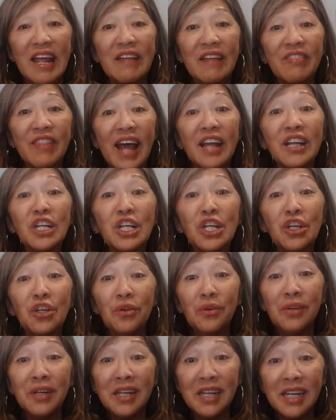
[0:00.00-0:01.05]
in that
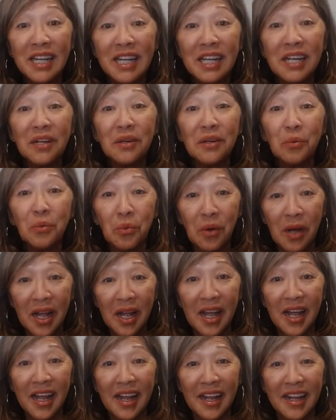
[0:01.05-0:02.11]
unique
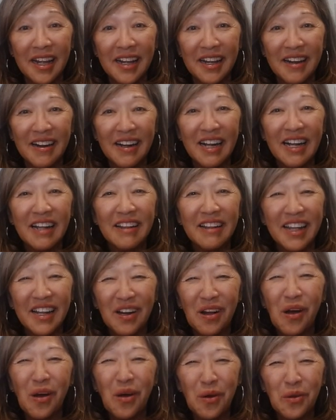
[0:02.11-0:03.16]
way
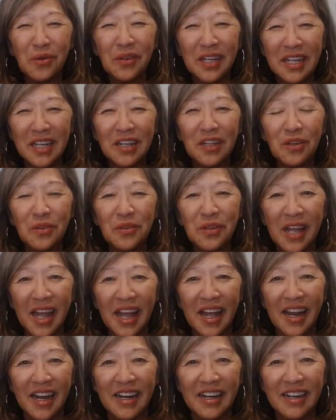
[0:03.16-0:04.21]
that only you
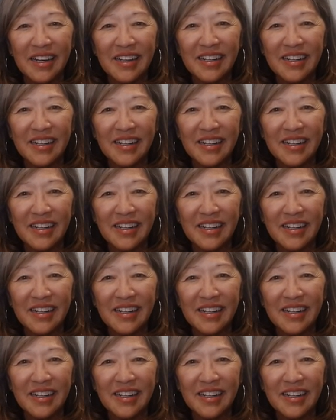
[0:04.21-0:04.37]
can.